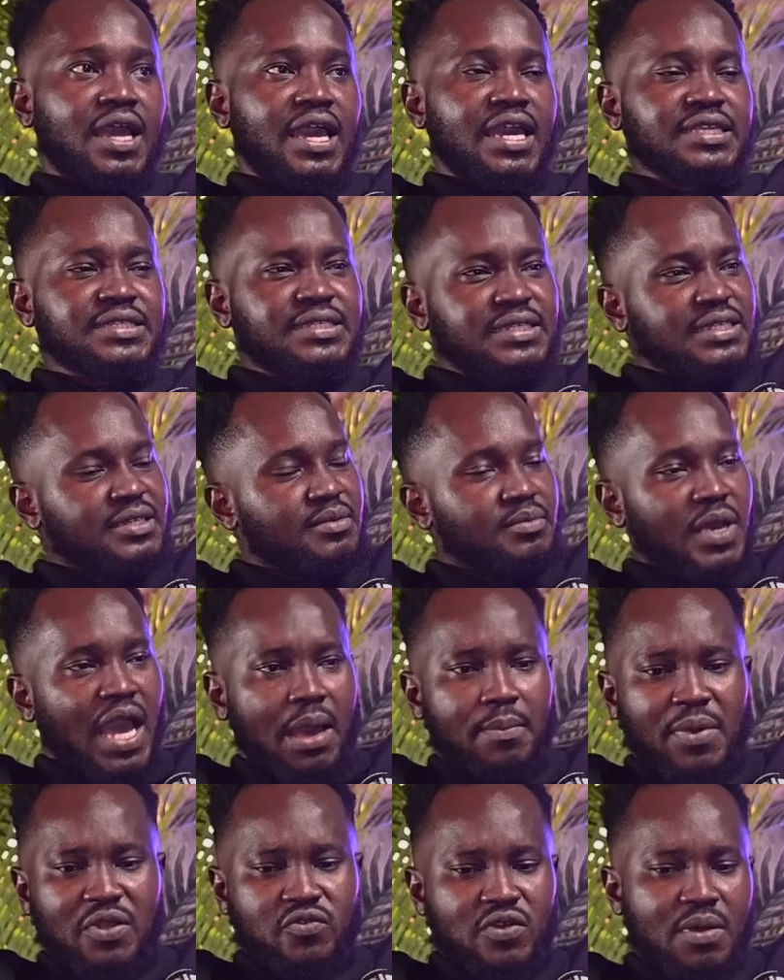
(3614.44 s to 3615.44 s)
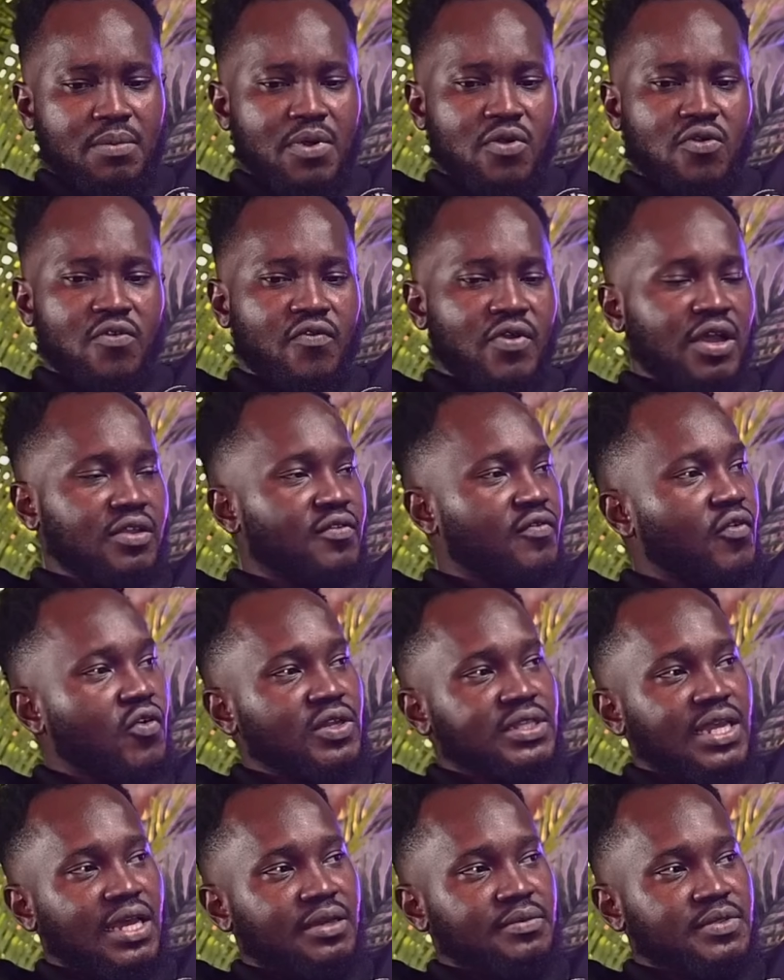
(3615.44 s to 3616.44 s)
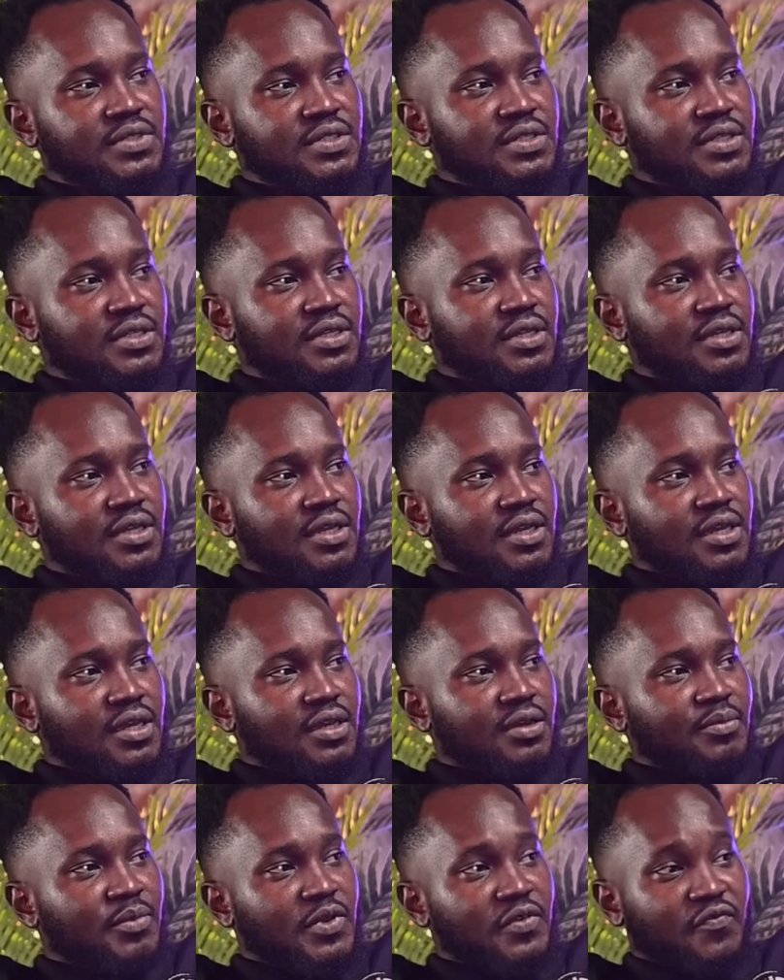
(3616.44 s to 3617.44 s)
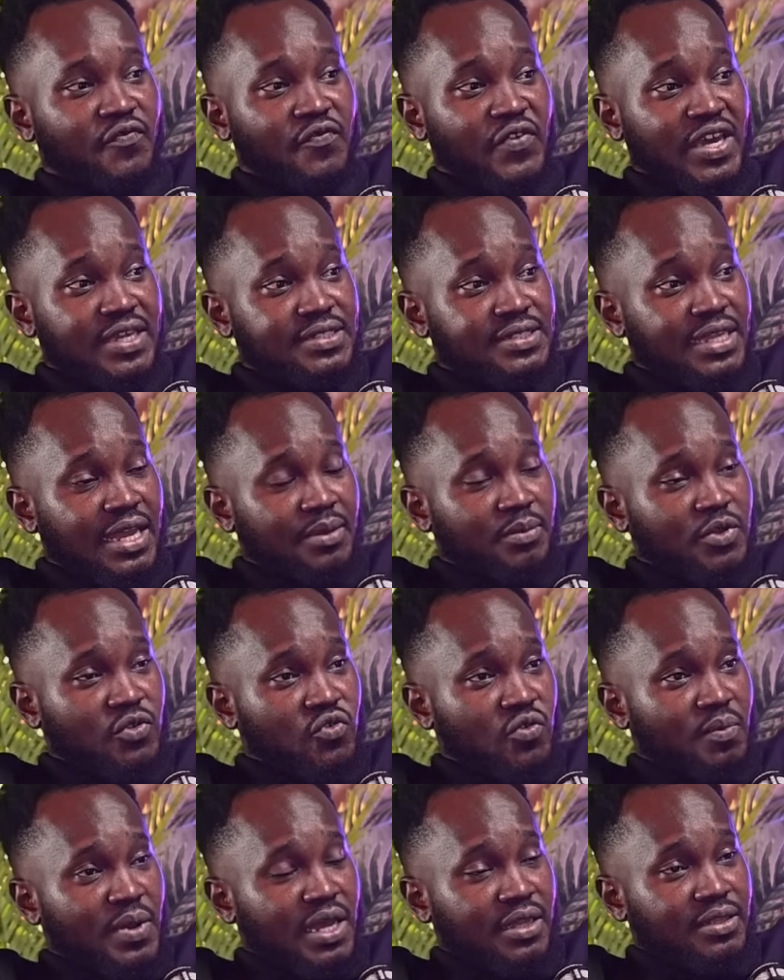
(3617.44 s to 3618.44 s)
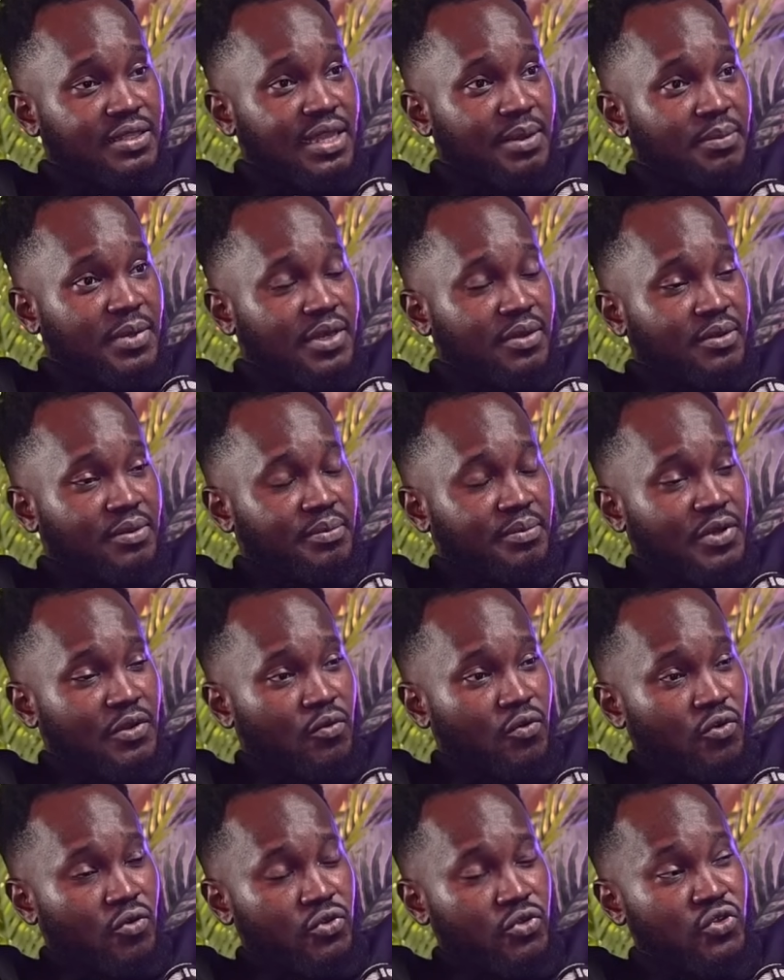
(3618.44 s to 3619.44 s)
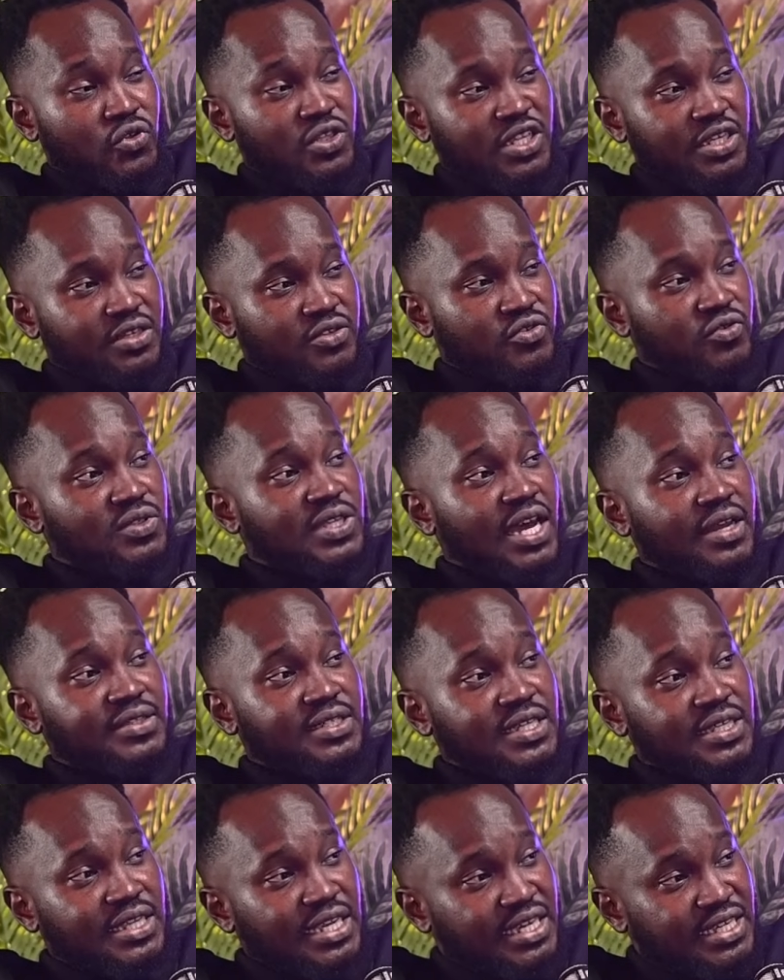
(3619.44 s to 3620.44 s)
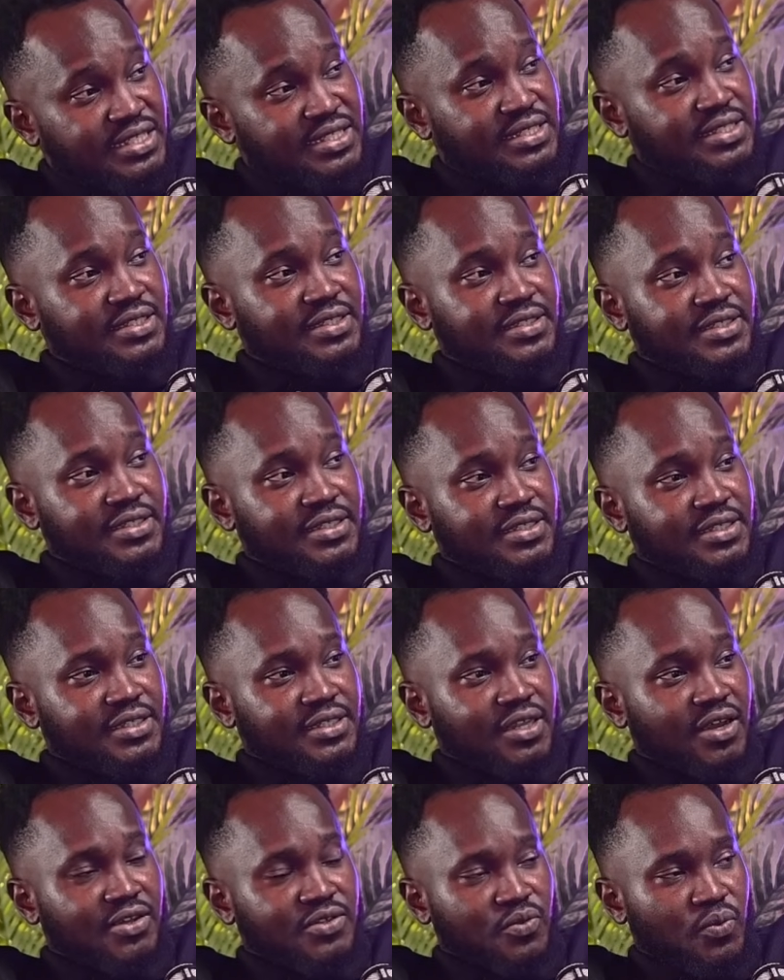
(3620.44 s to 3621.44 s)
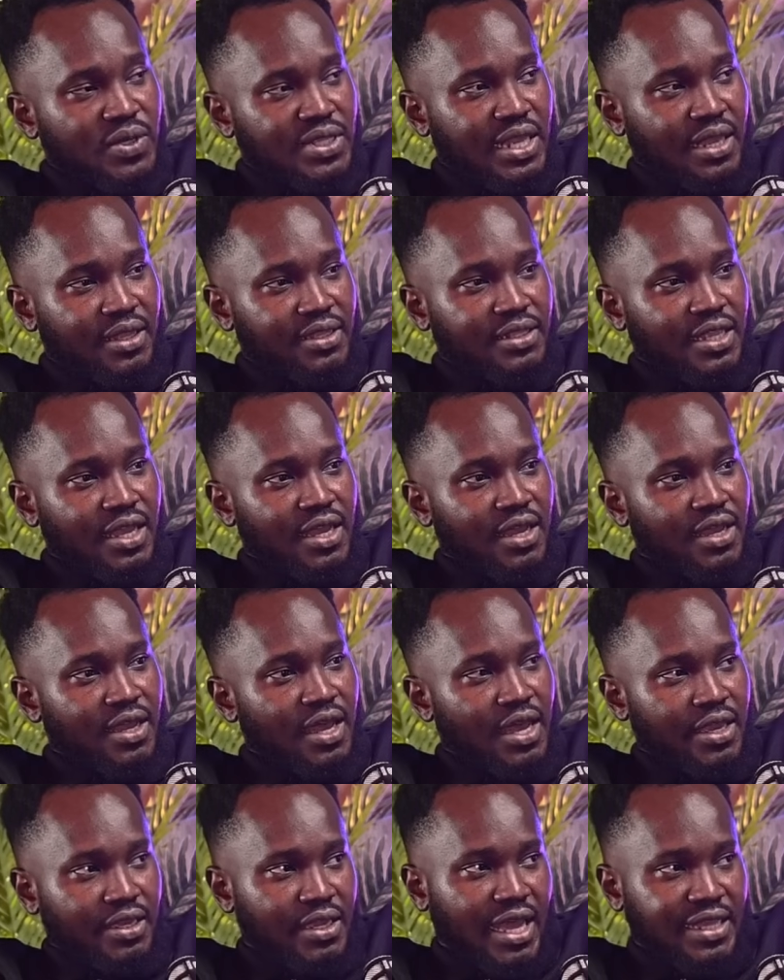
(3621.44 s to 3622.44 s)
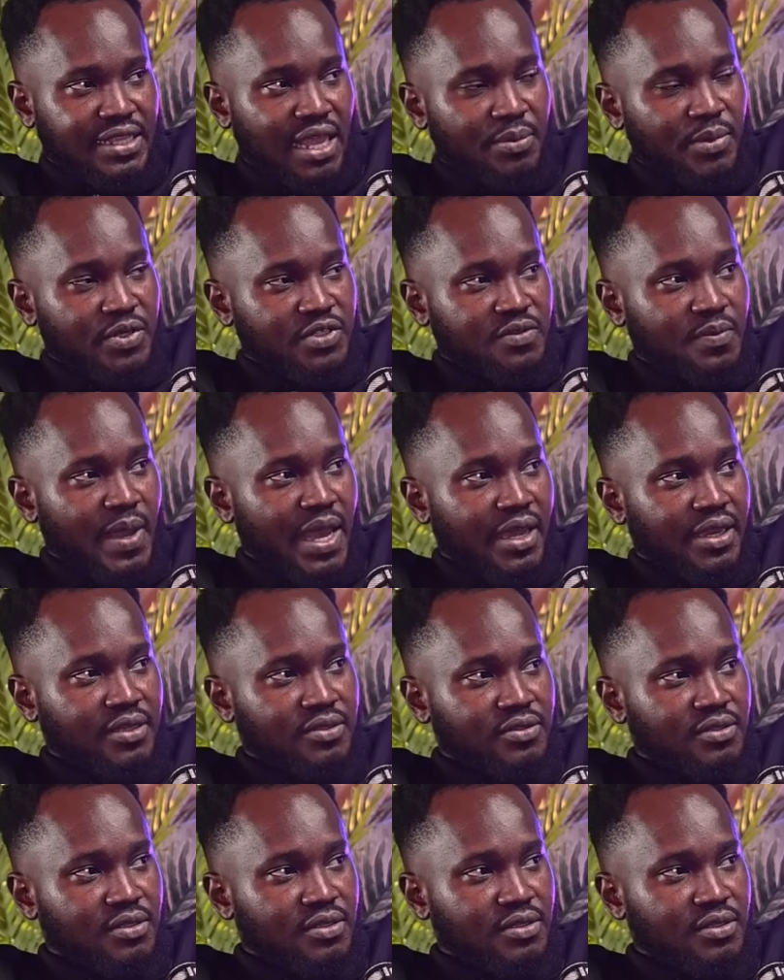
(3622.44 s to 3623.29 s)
Enti, matwa makufa the 4 times. The first time me tuma na me wo uni 2008. That was when I Atamils buy.